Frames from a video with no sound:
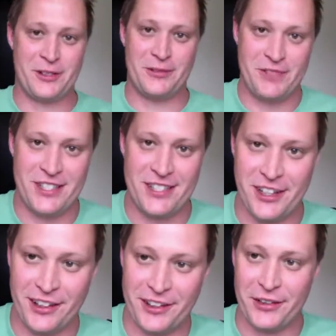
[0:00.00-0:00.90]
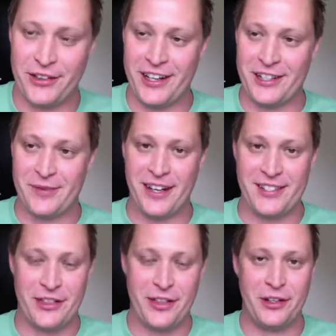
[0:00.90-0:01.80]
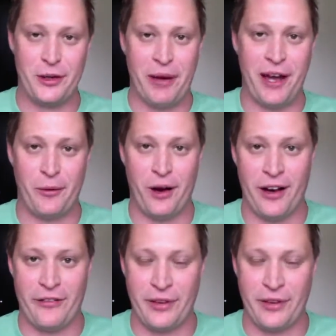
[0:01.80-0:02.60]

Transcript: silly little things, man. It's like the new pet rock from the